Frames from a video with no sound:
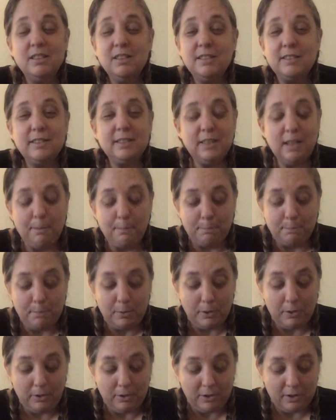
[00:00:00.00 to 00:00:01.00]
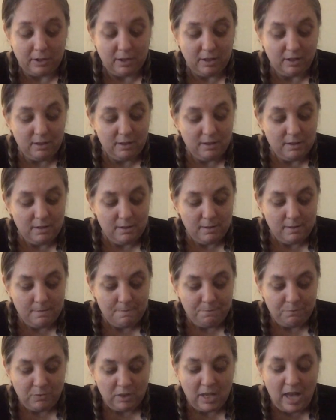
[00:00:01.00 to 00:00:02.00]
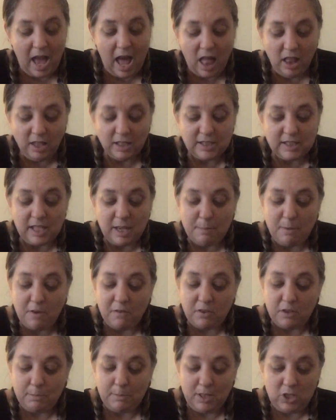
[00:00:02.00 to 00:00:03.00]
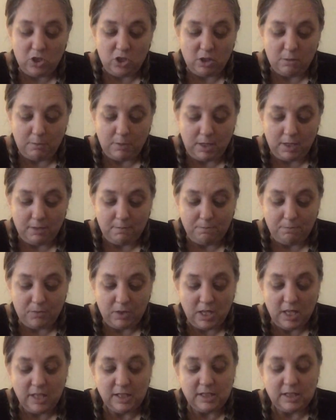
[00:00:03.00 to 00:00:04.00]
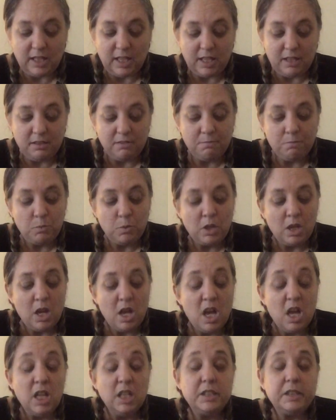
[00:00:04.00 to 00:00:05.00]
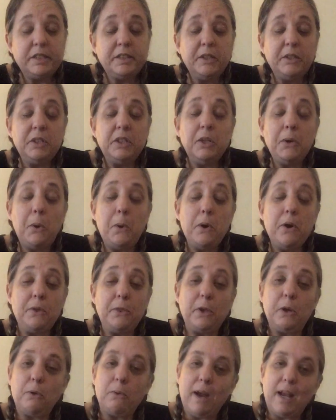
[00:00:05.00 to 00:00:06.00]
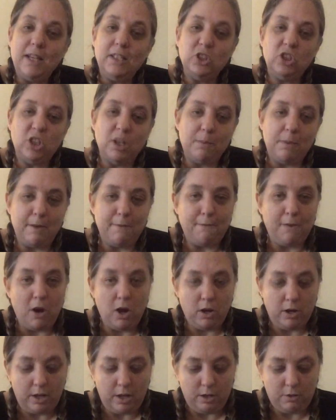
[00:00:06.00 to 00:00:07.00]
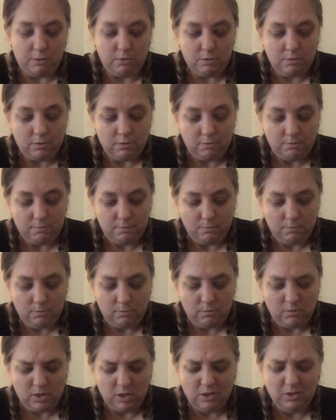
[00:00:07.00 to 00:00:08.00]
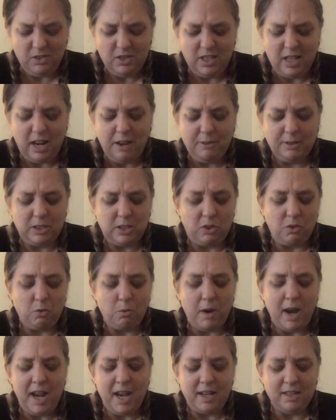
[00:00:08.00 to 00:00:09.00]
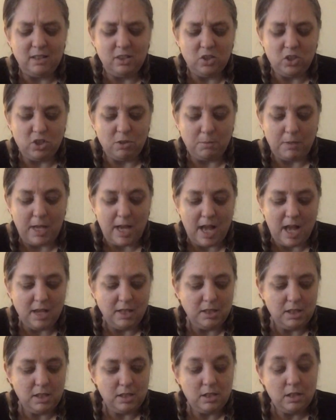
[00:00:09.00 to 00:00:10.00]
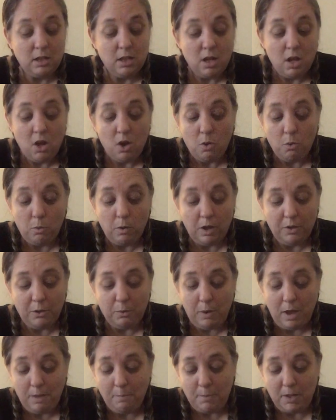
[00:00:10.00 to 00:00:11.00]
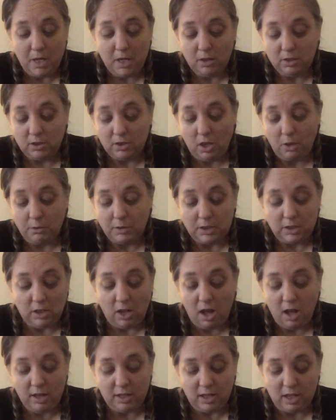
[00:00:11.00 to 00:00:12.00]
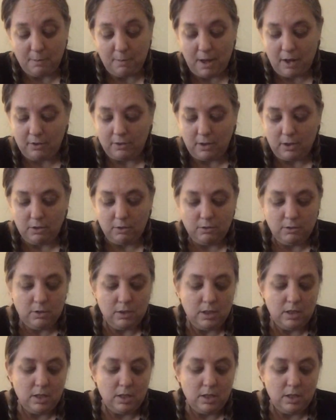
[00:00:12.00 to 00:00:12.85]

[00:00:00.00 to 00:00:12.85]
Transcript: Some bird. Alex came over to meet Jimmy. He said, "So you're the great Jimmy Fargo." "Who said I was great?" Jimmy asked. "Well, the way Peter's always talking about you."